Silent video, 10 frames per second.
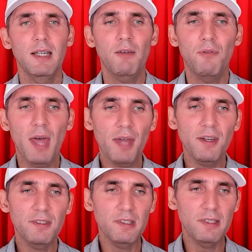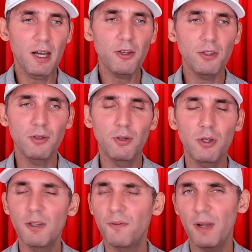If that doesn't tell you
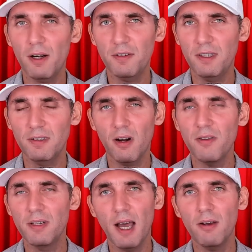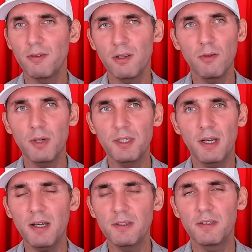who the Pharisees are, then I don't know what
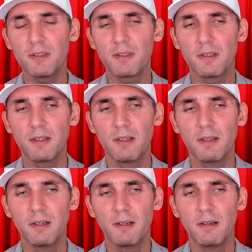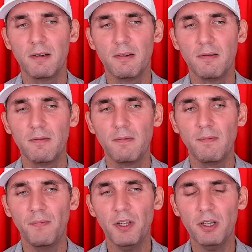does.
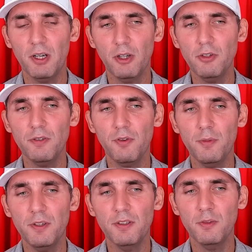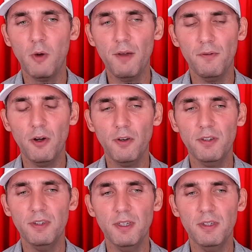The conclusion from this is what,
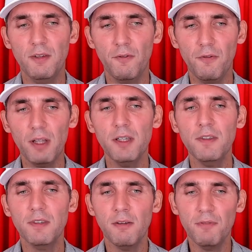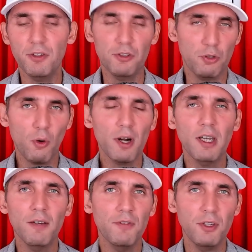folks? That the villains of the
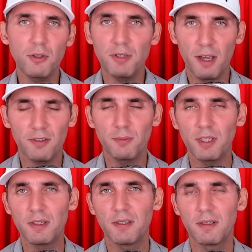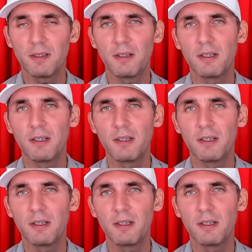story of the New Testament,